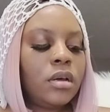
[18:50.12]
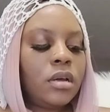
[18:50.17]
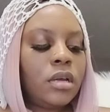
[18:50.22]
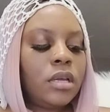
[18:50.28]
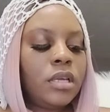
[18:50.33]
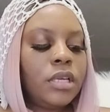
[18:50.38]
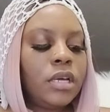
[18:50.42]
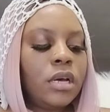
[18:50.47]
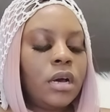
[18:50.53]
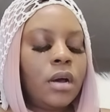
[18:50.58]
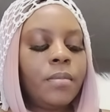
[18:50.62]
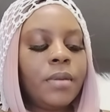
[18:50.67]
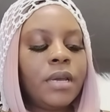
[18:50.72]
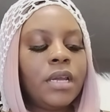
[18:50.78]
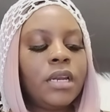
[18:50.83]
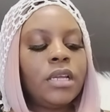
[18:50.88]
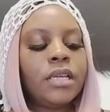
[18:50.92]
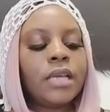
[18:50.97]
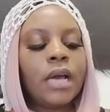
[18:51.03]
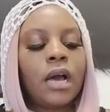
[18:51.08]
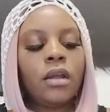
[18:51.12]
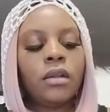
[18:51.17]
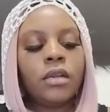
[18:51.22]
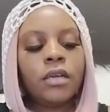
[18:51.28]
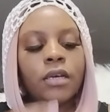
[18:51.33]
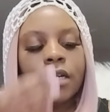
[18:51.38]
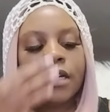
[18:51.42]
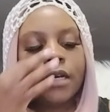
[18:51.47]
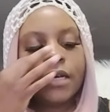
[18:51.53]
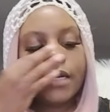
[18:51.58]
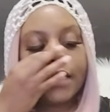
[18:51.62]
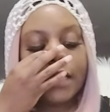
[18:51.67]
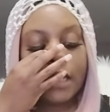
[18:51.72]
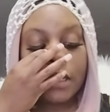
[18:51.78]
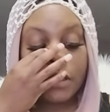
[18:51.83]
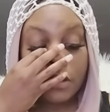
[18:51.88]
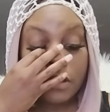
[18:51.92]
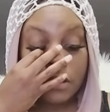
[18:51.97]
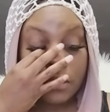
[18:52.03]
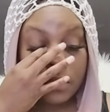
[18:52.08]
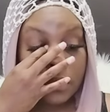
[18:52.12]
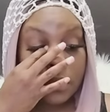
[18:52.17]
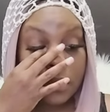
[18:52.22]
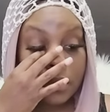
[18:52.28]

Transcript: Yeah, I'm getting y'all look good together.